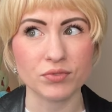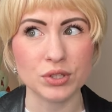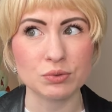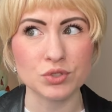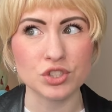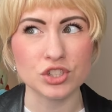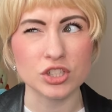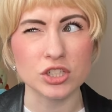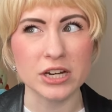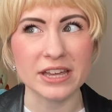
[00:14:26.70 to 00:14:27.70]

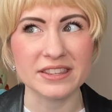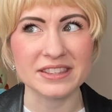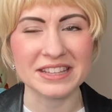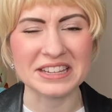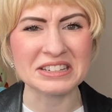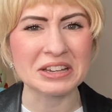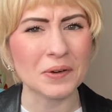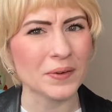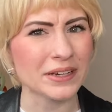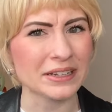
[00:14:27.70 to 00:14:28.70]
future and then
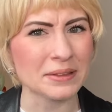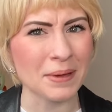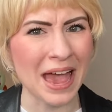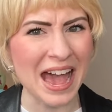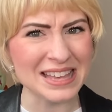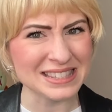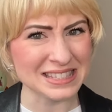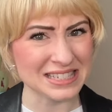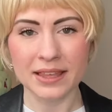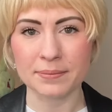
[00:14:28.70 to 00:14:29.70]
going to the
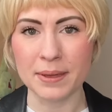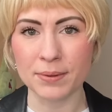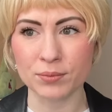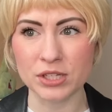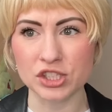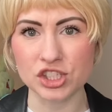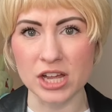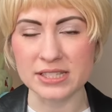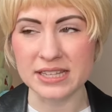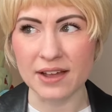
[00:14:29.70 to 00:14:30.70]
past? Like maybe we
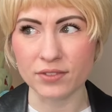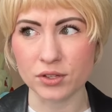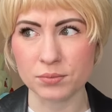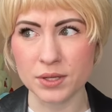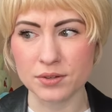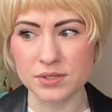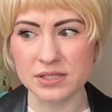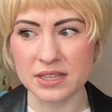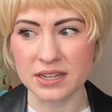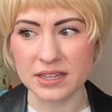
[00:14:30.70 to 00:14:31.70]
just have Lumiose
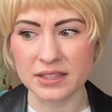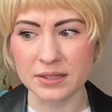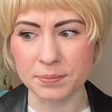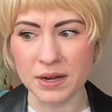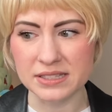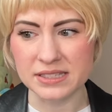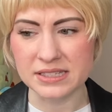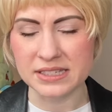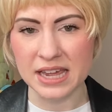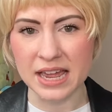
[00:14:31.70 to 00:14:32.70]
City in the present
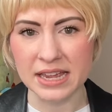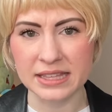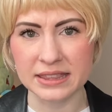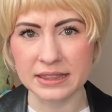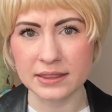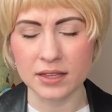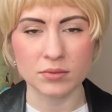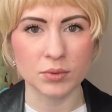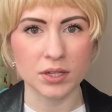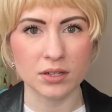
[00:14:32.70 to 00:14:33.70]
day and
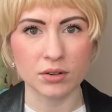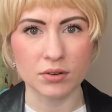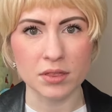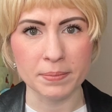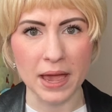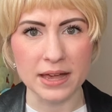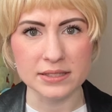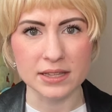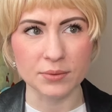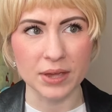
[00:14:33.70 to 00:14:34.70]
then we go to the
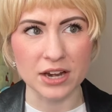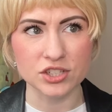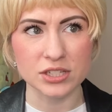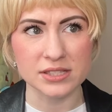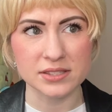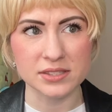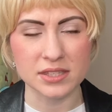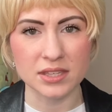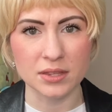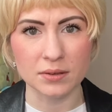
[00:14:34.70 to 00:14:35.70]
past? Like we actually
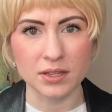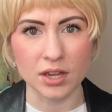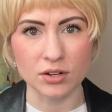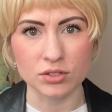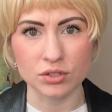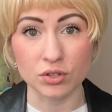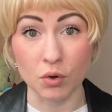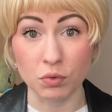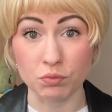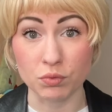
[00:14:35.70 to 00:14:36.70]
see the character
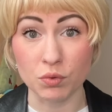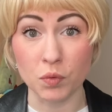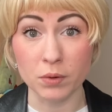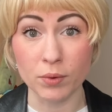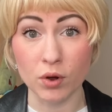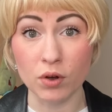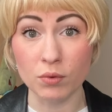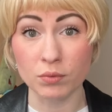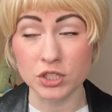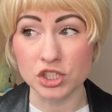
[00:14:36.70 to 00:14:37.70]
go through the
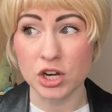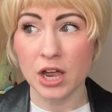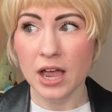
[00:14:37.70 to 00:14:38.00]
wormhole, which